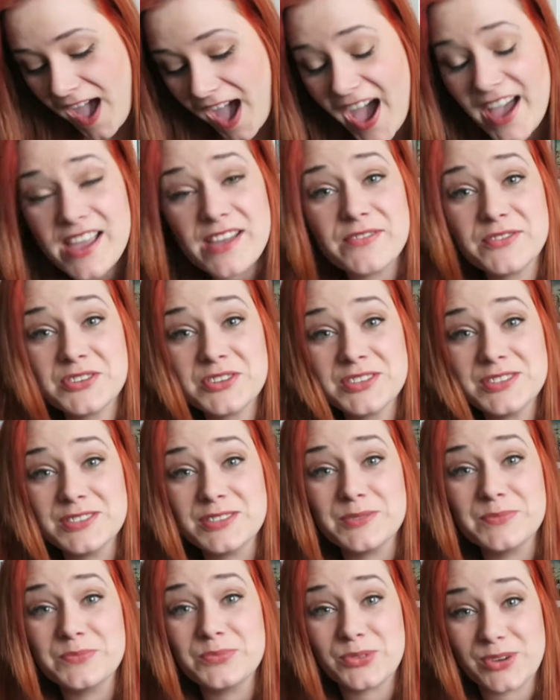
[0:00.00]
I have done
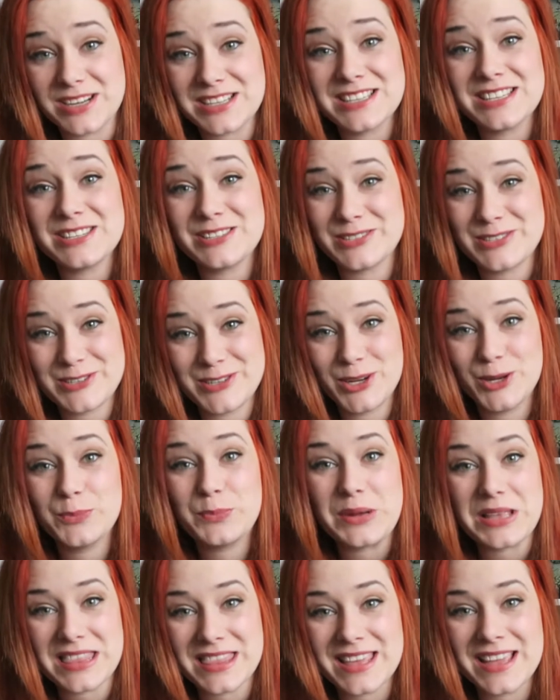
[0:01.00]
some pretty
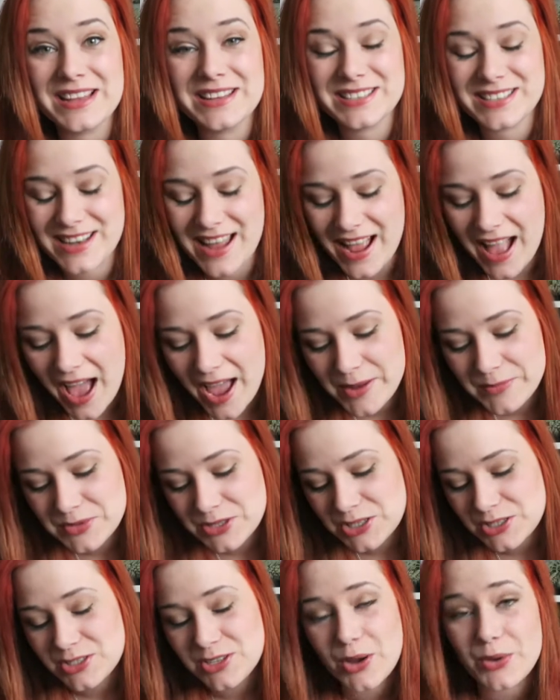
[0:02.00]
stupid things today. I am
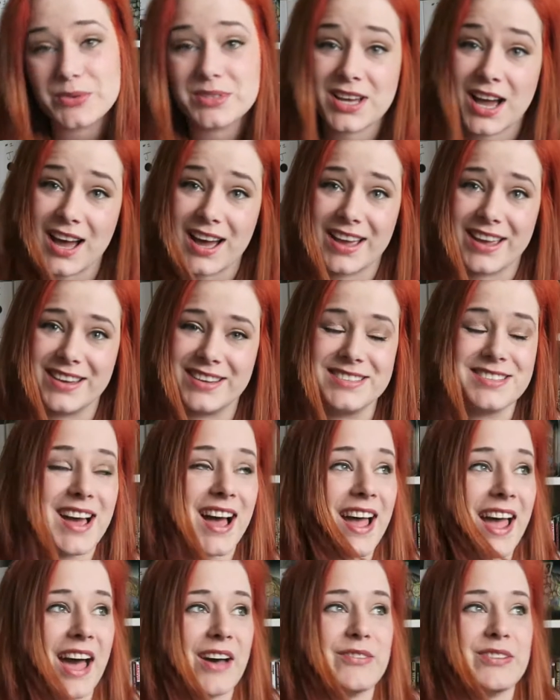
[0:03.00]
so tired.
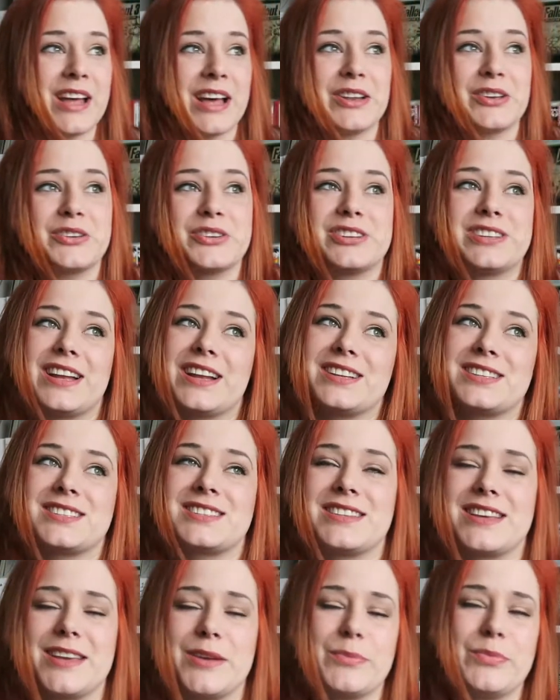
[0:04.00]
I haven't had a good night's
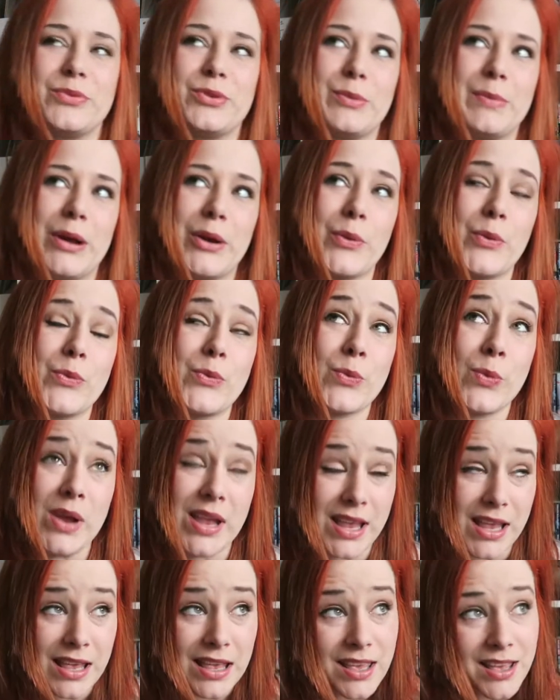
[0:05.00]
sleep for about a
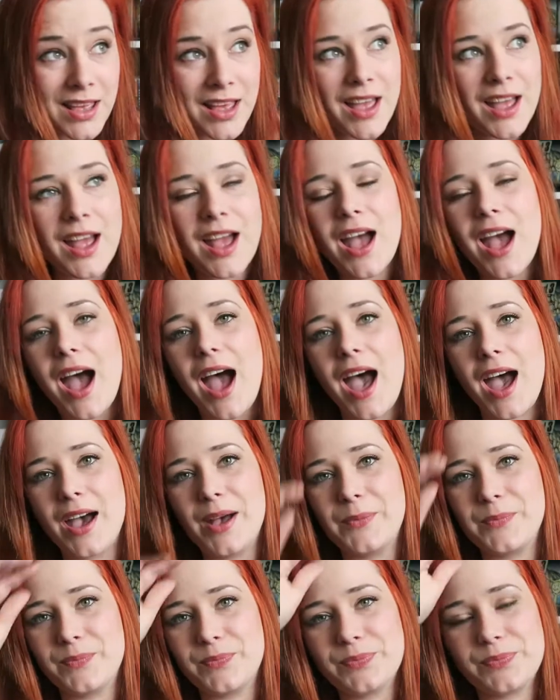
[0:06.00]
week.
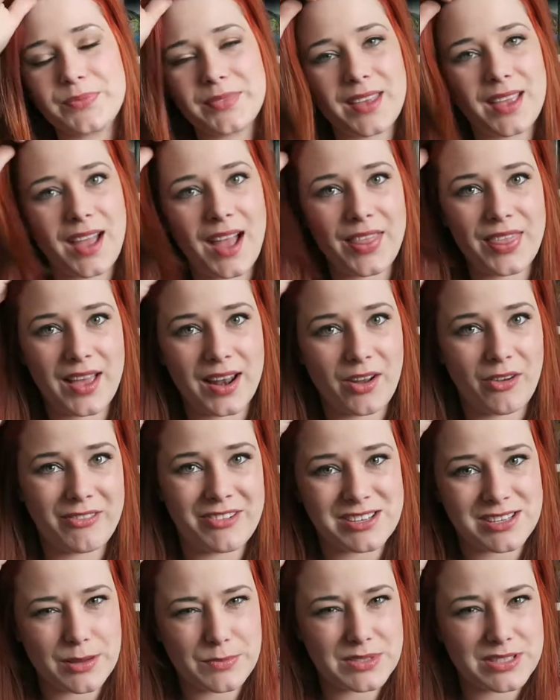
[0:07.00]
Um, And then
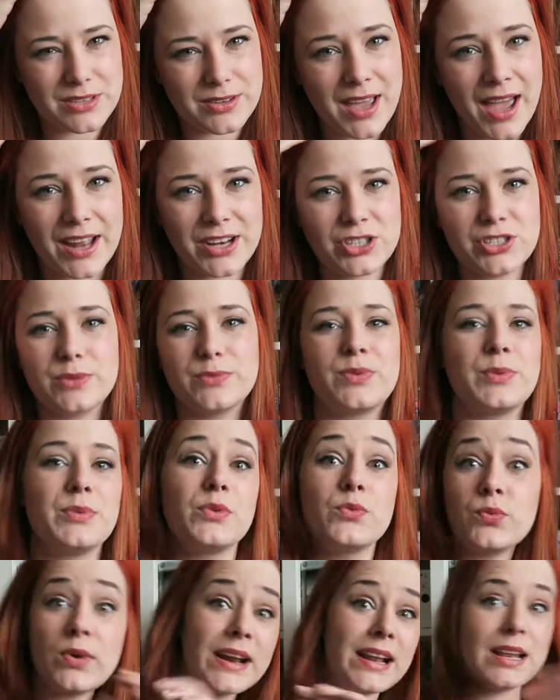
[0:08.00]
obviously I'm still catching up from
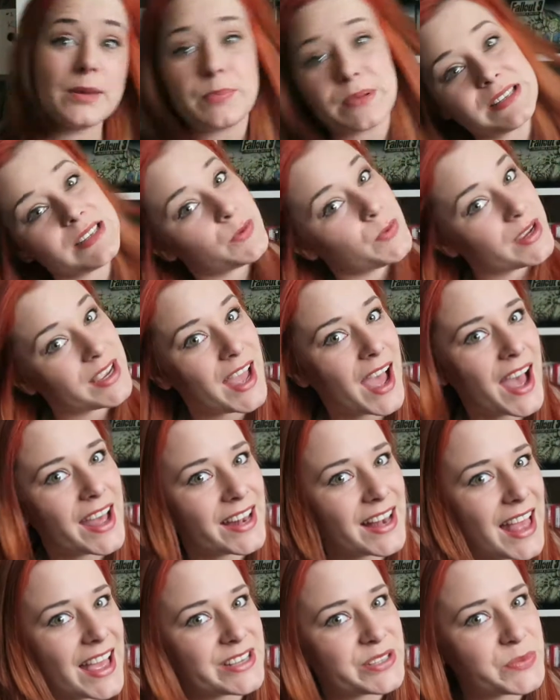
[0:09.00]
the really busy week I
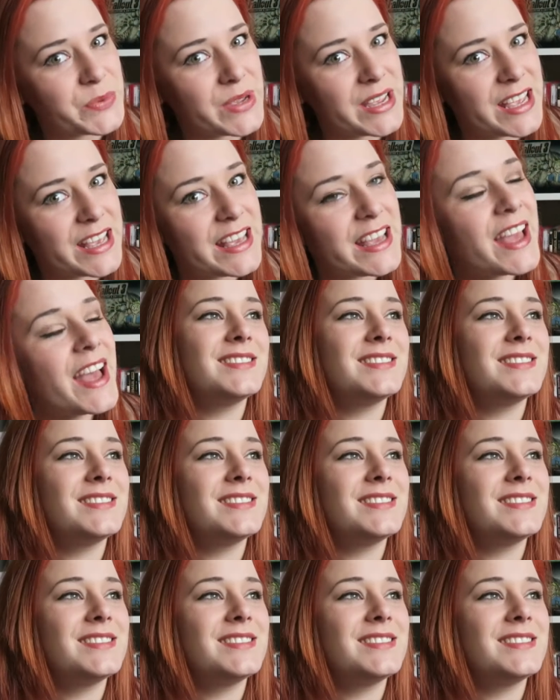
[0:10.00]
had last week.